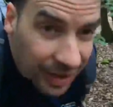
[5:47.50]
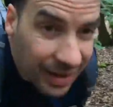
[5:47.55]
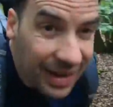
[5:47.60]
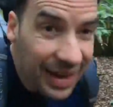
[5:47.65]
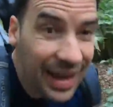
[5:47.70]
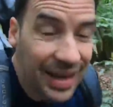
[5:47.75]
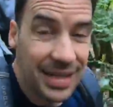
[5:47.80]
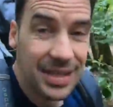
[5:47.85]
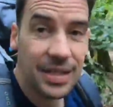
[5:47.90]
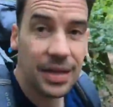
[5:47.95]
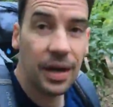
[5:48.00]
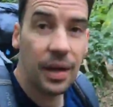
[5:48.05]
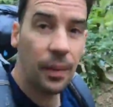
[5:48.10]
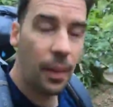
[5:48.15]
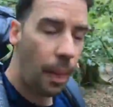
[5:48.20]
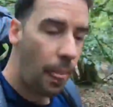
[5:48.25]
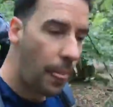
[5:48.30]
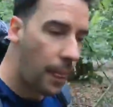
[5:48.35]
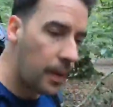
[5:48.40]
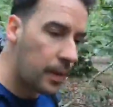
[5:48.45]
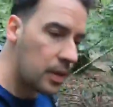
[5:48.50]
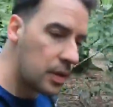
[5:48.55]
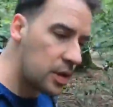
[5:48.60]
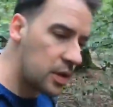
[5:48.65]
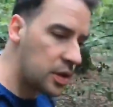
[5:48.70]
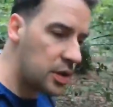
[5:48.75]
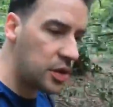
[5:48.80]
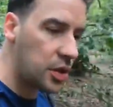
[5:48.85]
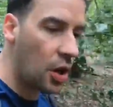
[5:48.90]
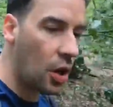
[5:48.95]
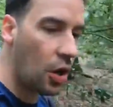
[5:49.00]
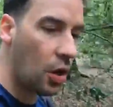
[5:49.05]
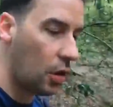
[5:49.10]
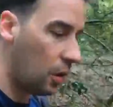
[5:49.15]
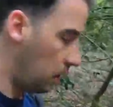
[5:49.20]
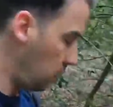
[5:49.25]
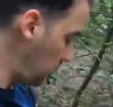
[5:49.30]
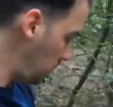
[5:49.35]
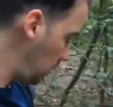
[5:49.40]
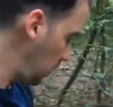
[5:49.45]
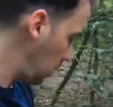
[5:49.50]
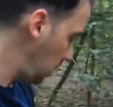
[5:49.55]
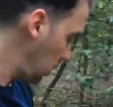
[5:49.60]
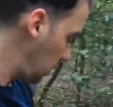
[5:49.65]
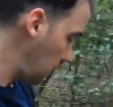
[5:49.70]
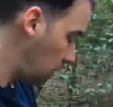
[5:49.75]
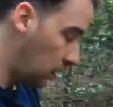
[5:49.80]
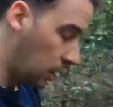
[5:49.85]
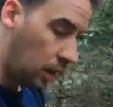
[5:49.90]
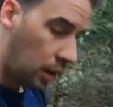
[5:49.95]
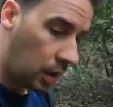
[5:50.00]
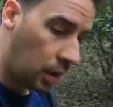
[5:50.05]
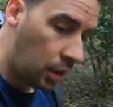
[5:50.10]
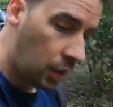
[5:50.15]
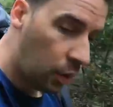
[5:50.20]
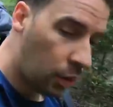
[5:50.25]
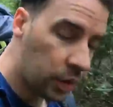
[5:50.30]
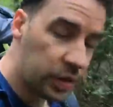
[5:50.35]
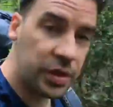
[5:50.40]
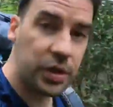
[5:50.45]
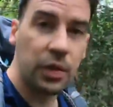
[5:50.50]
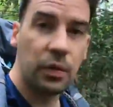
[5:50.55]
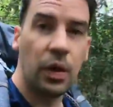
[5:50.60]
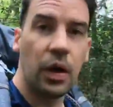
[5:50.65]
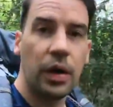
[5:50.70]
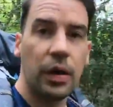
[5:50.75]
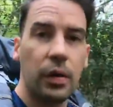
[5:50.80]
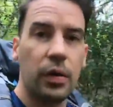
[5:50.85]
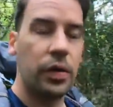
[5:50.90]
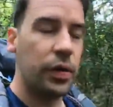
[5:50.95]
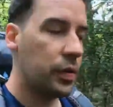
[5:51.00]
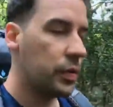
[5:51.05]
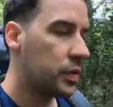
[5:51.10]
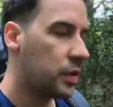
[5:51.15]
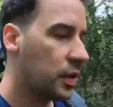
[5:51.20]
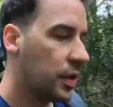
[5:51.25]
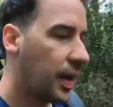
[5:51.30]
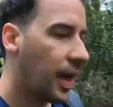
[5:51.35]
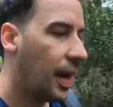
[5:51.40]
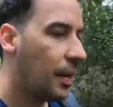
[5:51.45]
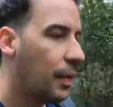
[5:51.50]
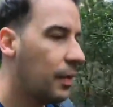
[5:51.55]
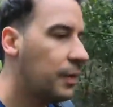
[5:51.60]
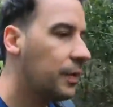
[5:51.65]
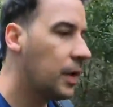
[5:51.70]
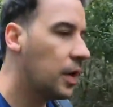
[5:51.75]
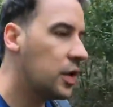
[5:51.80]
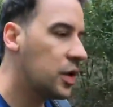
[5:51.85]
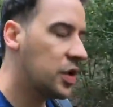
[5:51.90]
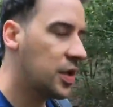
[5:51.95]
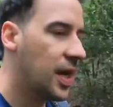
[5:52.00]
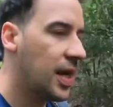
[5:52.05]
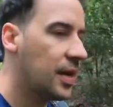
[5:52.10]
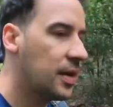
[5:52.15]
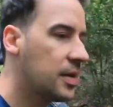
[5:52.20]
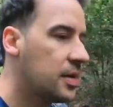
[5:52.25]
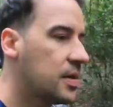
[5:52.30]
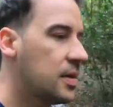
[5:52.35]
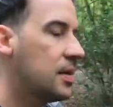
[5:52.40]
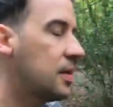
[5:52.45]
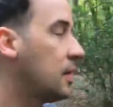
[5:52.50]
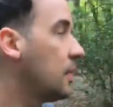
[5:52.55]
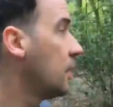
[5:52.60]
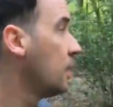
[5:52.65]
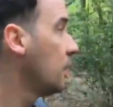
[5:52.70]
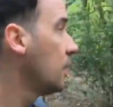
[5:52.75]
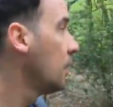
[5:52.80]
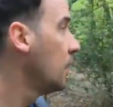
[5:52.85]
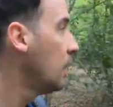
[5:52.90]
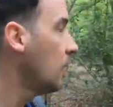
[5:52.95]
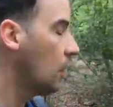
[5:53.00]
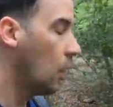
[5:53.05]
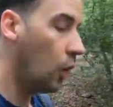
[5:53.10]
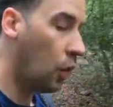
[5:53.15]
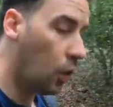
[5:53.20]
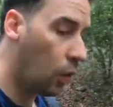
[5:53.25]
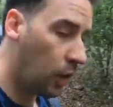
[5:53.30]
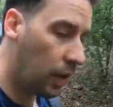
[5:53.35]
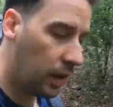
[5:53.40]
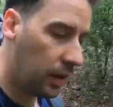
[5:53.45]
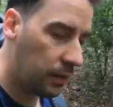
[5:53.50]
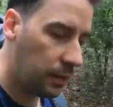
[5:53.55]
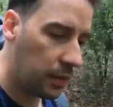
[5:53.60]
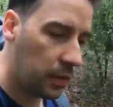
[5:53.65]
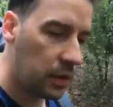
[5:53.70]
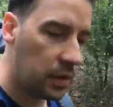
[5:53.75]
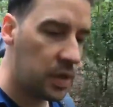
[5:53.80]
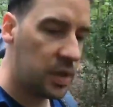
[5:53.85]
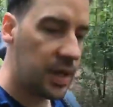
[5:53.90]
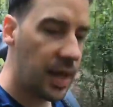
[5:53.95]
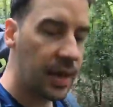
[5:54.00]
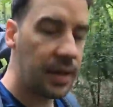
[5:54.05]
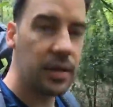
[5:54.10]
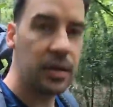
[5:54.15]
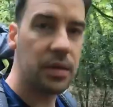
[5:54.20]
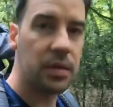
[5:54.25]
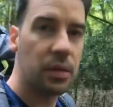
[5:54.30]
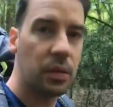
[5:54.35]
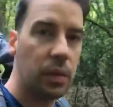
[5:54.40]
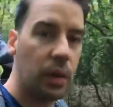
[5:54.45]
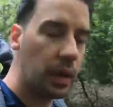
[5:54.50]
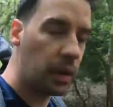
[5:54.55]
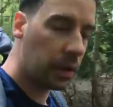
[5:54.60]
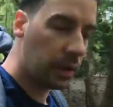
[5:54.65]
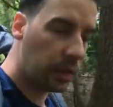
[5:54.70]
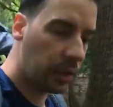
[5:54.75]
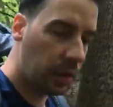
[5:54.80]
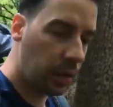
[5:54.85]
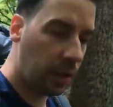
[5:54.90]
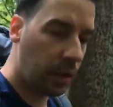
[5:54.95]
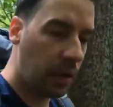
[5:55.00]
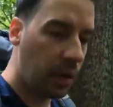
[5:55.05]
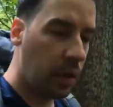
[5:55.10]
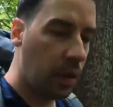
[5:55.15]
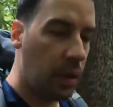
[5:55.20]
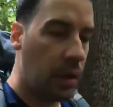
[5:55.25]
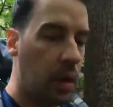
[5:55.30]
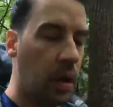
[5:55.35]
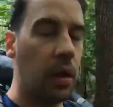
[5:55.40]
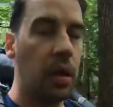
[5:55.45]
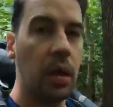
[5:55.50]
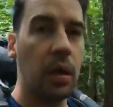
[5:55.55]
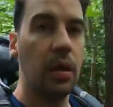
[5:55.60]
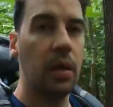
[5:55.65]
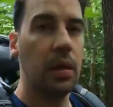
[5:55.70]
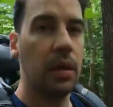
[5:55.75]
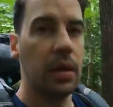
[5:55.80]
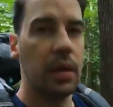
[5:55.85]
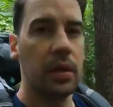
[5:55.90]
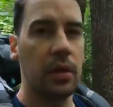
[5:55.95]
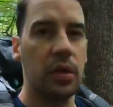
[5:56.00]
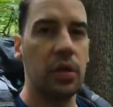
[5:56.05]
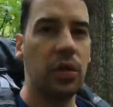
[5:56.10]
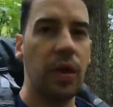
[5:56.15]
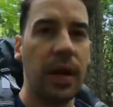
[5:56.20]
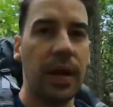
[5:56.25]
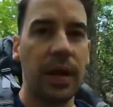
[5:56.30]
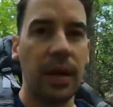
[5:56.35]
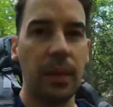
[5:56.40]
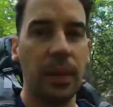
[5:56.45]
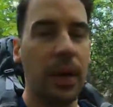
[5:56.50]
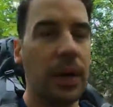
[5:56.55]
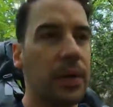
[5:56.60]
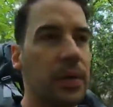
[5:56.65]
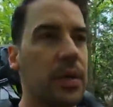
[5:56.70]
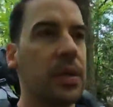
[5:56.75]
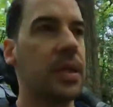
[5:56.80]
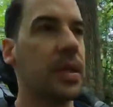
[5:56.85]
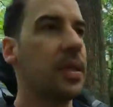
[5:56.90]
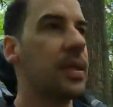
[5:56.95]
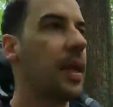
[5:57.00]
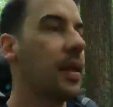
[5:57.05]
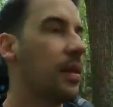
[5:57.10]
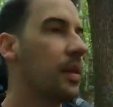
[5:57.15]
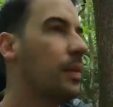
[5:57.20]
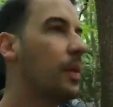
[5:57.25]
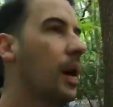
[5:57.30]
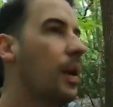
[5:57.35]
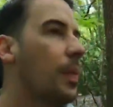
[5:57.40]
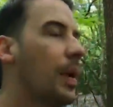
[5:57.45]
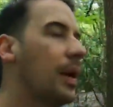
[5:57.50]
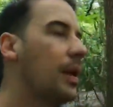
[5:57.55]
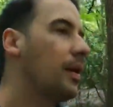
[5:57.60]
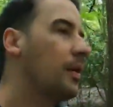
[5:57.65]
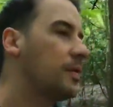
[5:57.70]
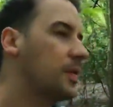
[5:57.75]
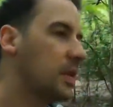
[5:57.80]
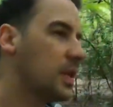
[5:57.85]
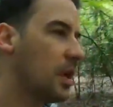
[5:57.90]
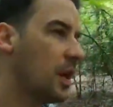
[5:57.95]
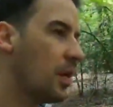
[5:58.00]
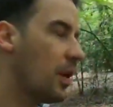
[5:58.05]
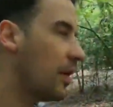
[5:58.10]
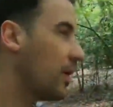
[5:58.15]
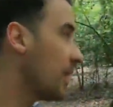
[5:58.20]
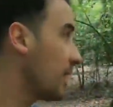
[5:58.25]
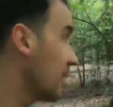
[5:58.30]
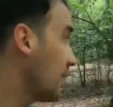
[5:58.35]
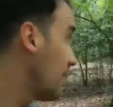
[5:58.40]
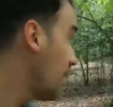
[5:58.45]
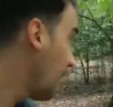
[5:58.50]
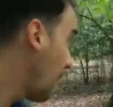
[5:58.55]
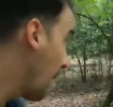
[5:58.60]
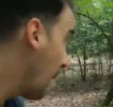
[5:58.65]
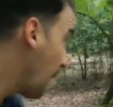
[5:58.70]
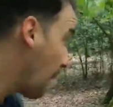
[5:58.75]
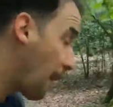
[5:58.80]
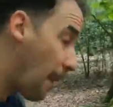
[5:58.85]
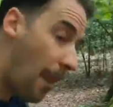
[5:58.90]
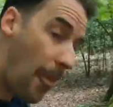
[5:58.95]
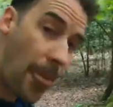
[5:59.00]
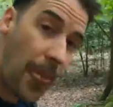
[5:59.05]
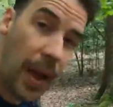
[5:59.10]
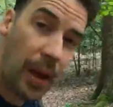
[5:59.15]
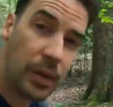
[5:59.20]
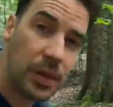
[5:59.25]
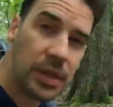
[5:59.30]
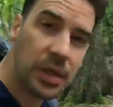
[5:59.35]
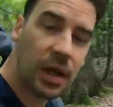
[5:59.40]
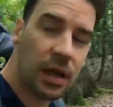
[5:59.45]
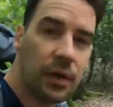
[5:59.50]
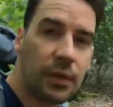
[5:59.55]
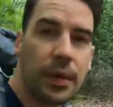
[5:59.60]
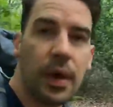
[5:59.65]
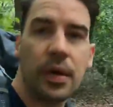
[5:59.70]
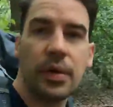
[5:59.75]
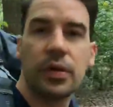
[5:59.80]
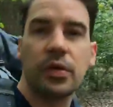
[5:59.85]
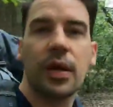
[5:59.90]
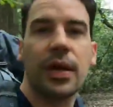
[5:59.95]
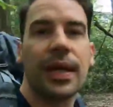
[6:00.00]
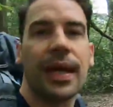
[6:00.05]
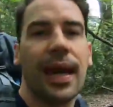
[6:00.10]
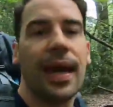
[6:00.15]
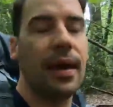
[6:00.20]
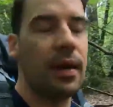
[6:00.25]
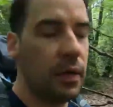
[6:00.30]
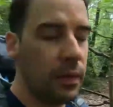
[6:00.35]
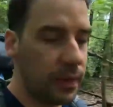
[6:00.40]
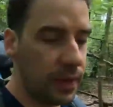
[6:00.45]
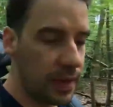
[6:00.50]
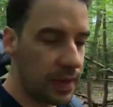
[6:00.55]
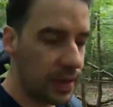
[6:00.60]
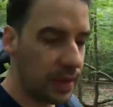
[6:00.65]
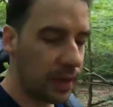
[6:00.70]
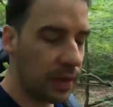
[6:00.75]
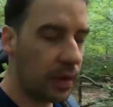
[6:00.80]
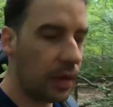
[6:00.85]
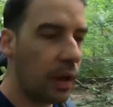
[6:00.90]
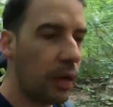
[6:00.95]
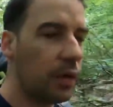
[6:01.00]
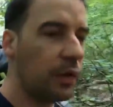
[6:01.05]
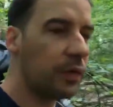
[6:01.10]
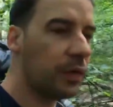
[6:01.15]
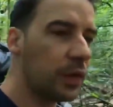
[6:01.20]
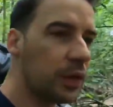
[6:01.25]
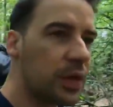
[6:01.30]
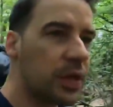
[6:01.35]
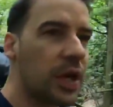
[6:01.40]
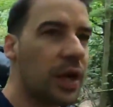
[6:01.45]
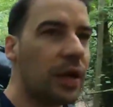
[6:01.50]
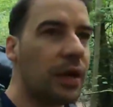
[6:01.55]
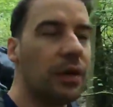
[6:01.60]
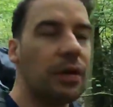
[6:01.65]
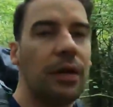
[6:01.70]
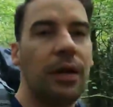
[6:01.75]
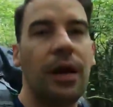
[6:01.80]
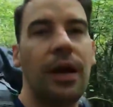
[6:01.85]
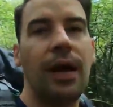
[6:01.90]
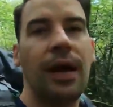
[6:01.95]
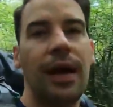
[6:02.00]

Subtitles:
next time. So what are your thoughts on camouflage tents, or even tents that use trekking poles to set them up? I'd love to know. I think that was kind of what I was trying to get out of this, and going full circle